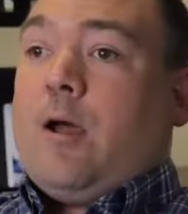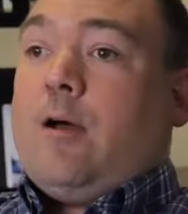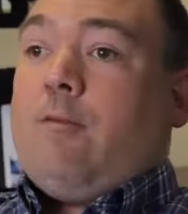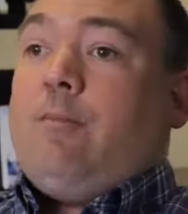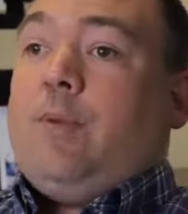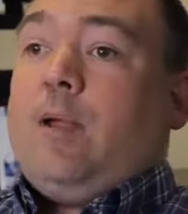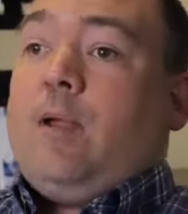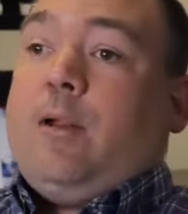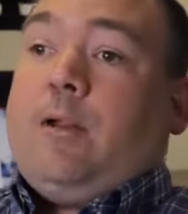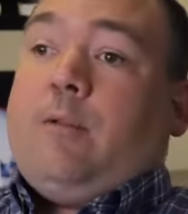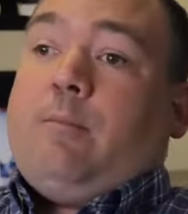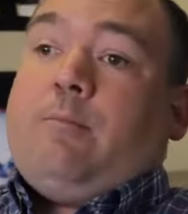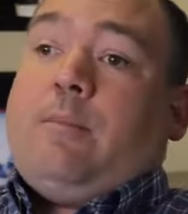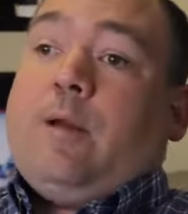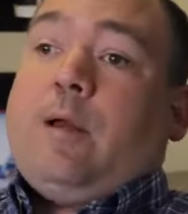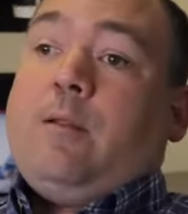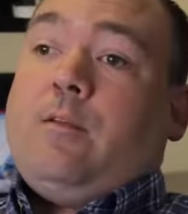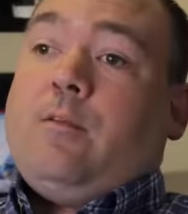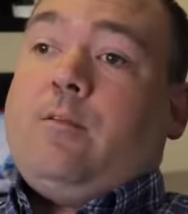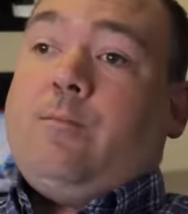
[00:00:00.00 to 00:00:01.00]
I've been in
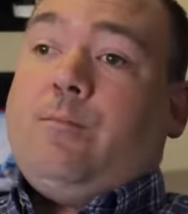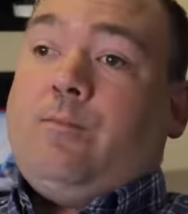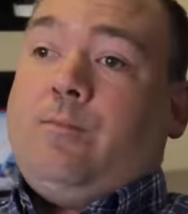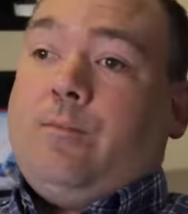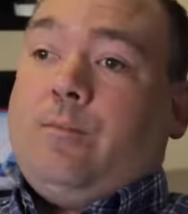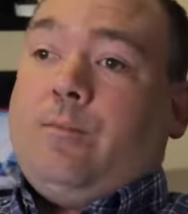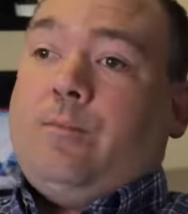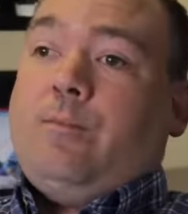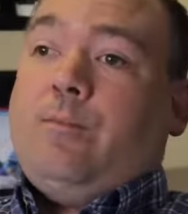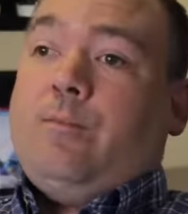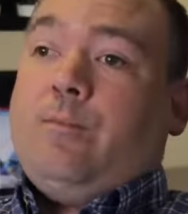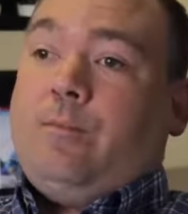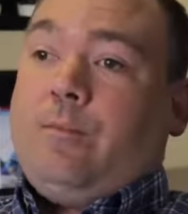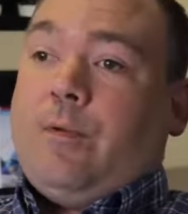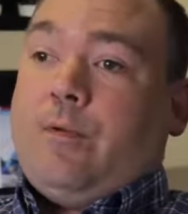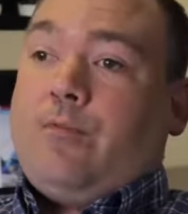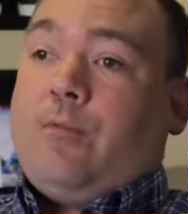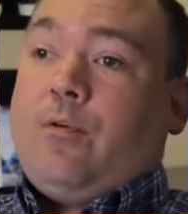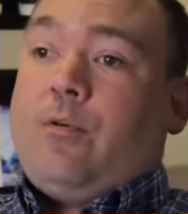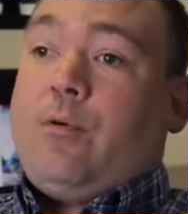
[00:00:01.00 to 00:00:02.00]
beds
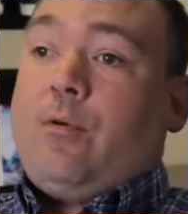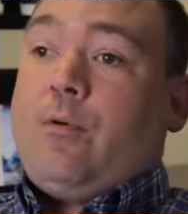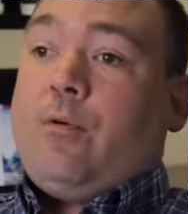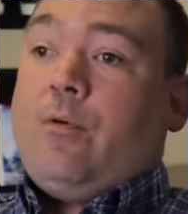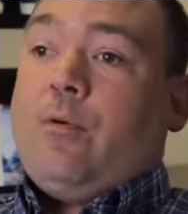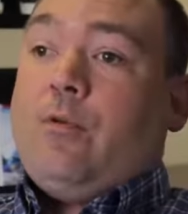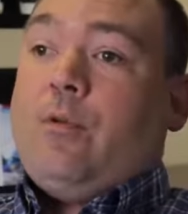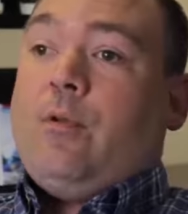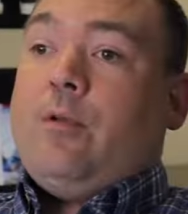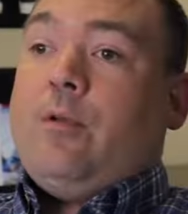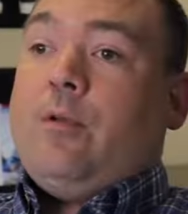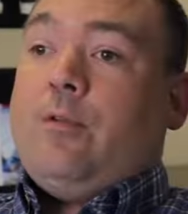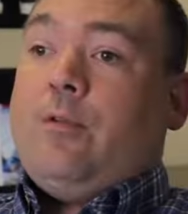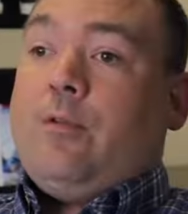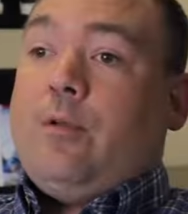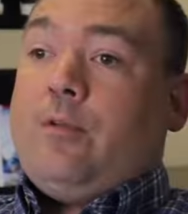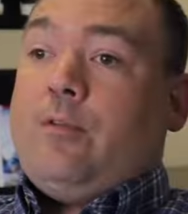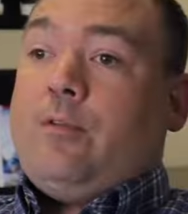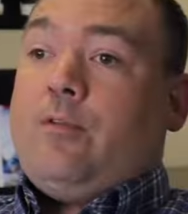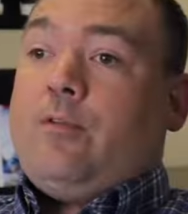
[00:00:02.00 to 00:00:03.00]
before
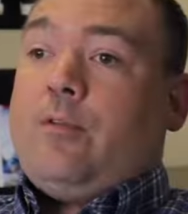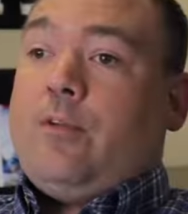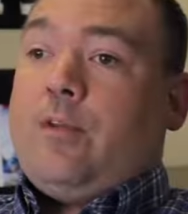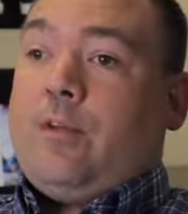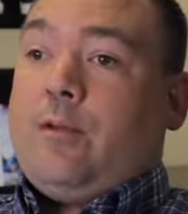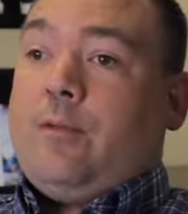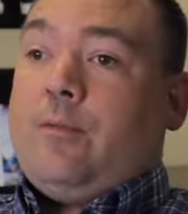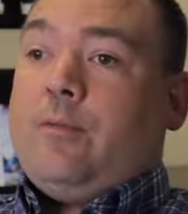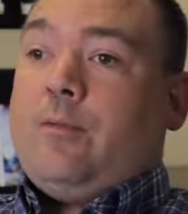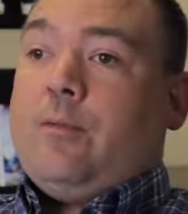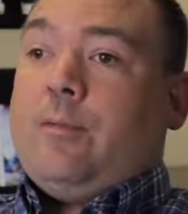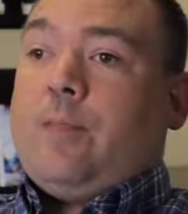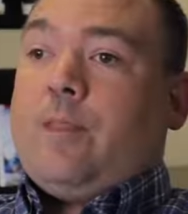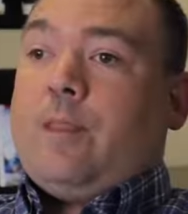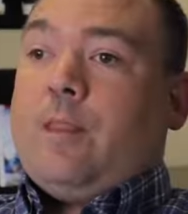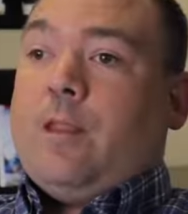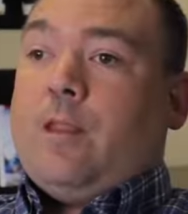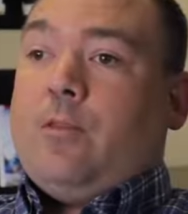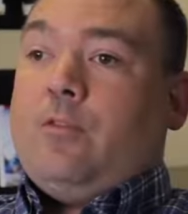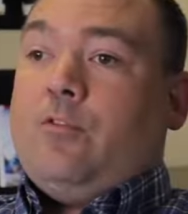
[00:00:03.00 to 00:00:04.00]
that
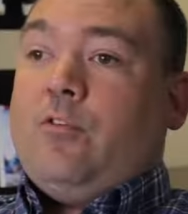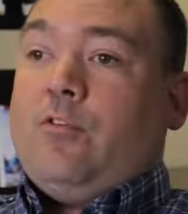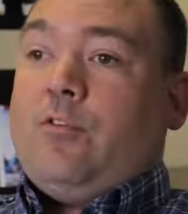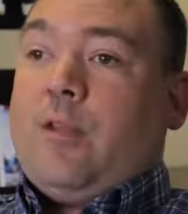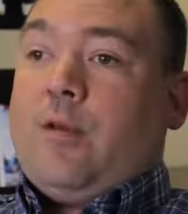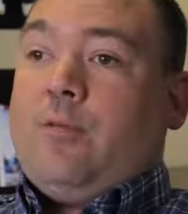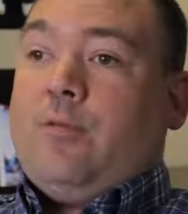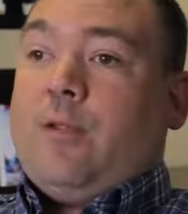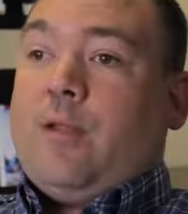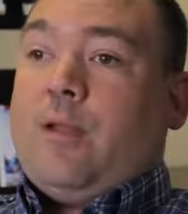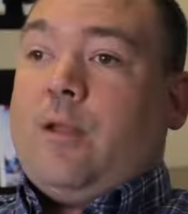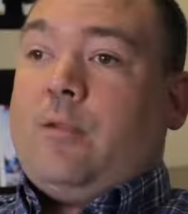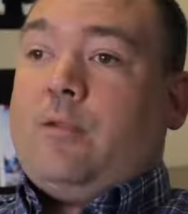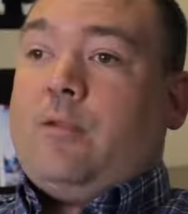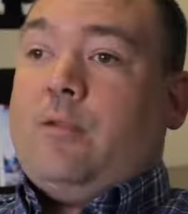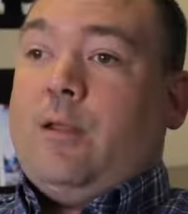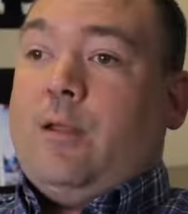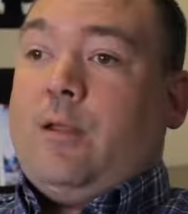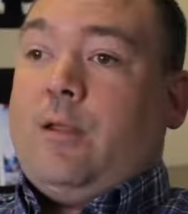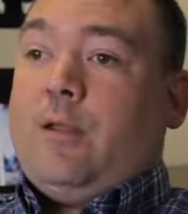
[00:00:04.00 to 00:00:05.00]
just haven't
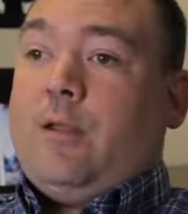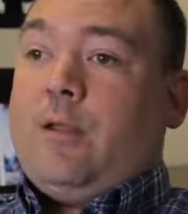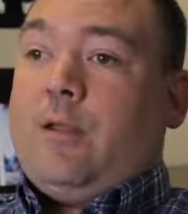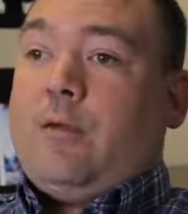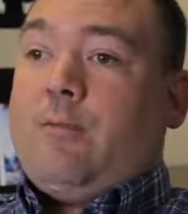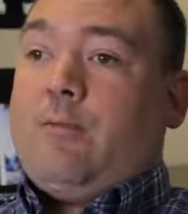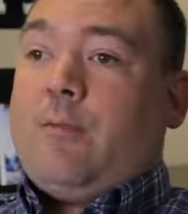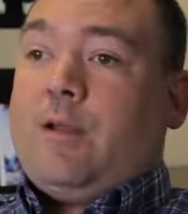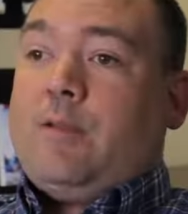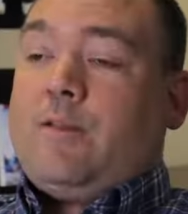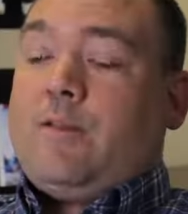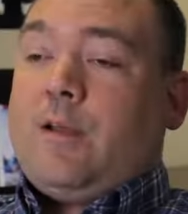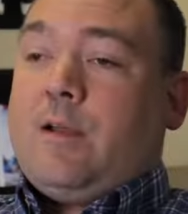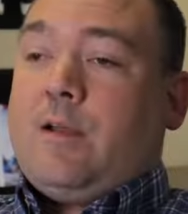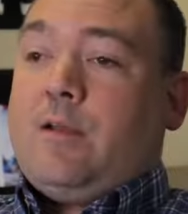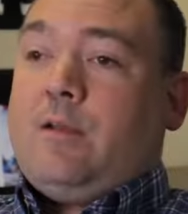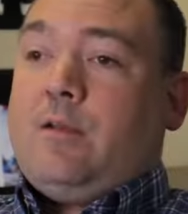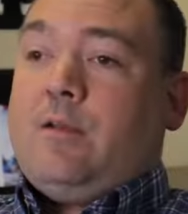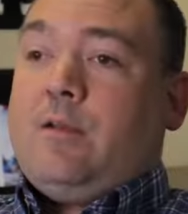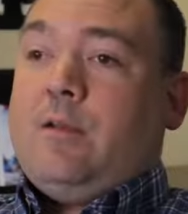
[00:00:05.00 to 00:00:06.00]
had the
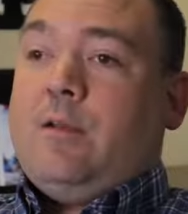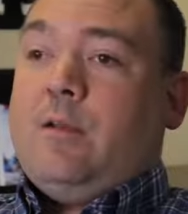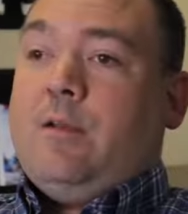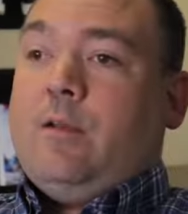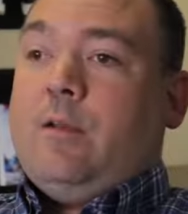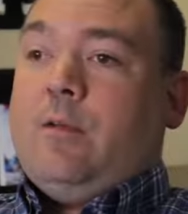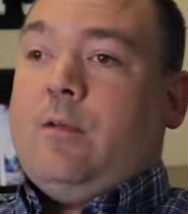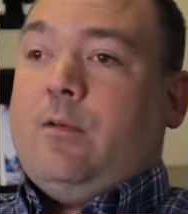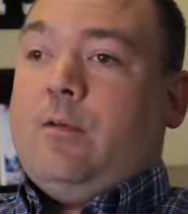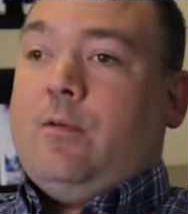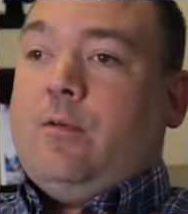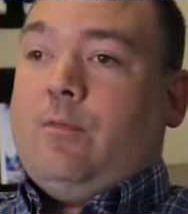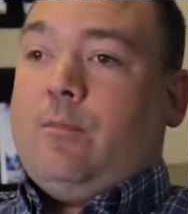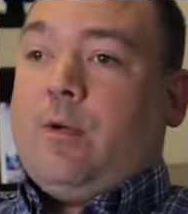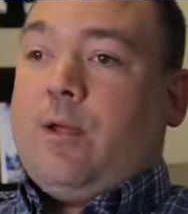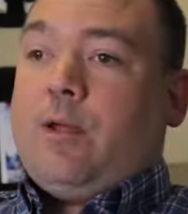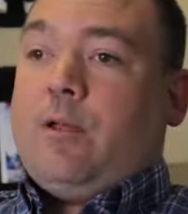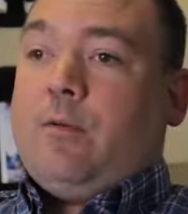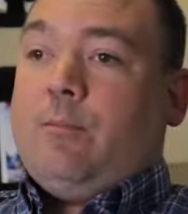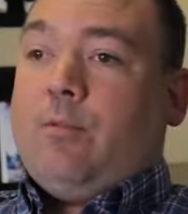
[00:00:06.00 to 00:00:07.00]
bedsides
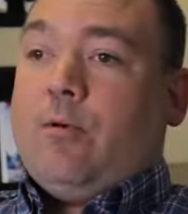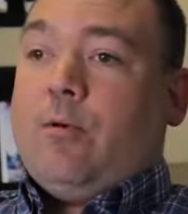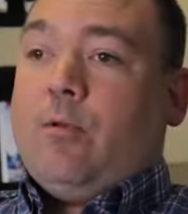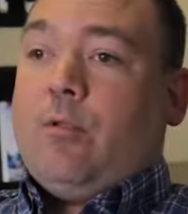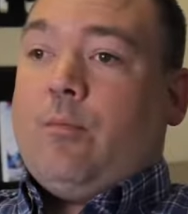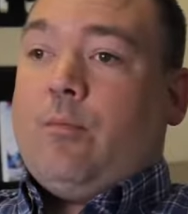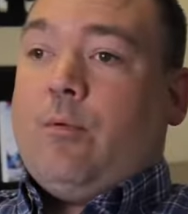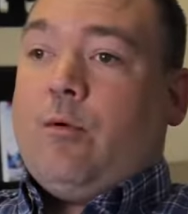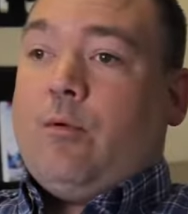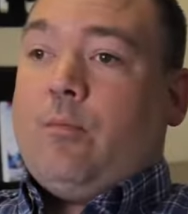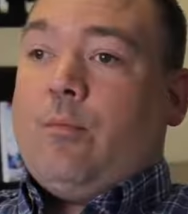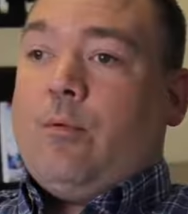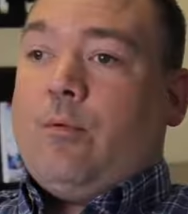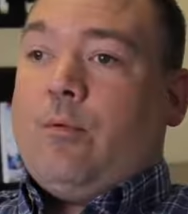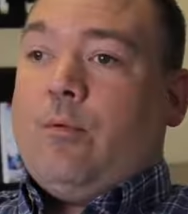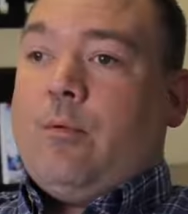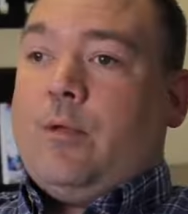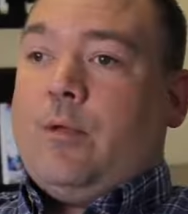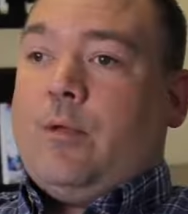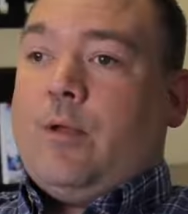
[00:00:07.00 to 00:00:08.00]
where you can pull them up,
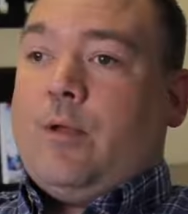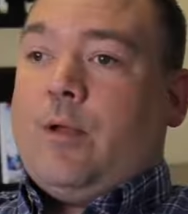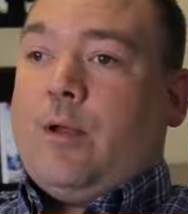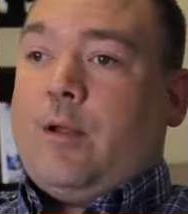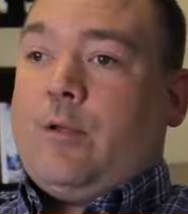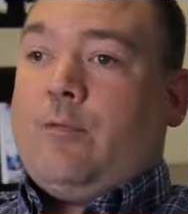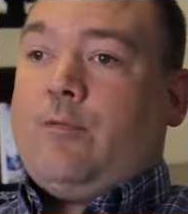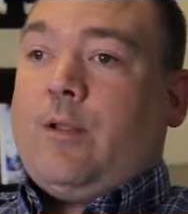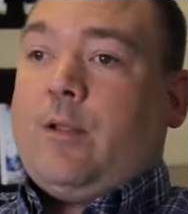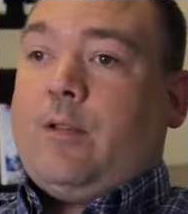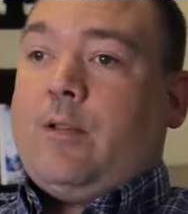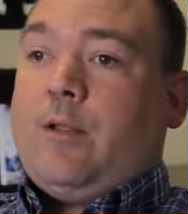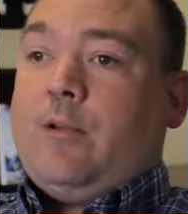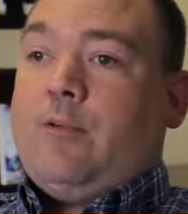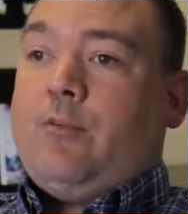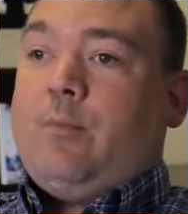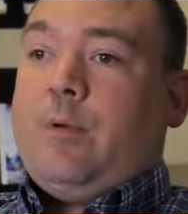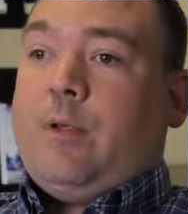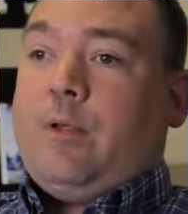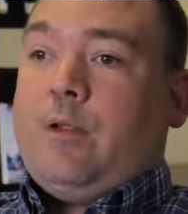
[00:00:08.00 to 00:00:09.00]
and I think
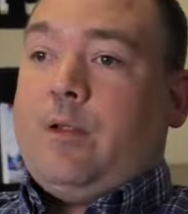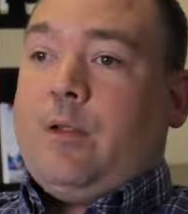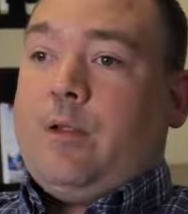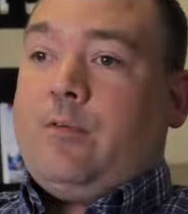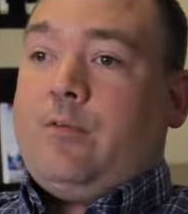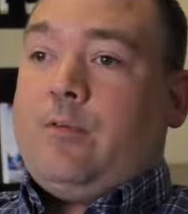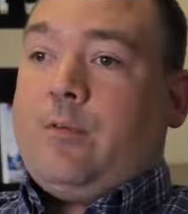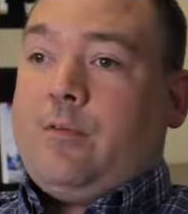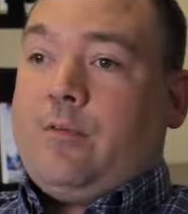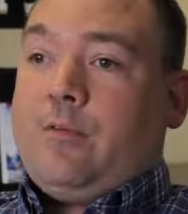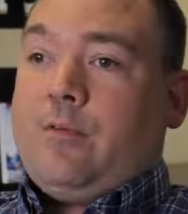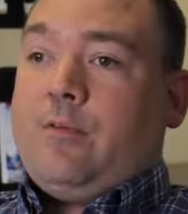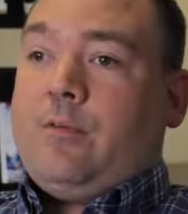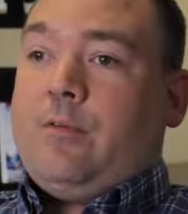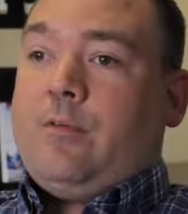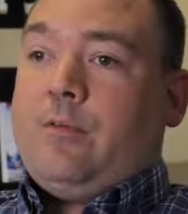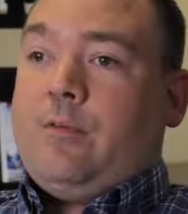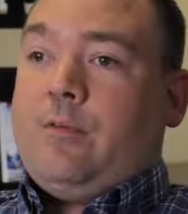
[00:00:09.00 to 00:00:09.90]
that has been dangerous.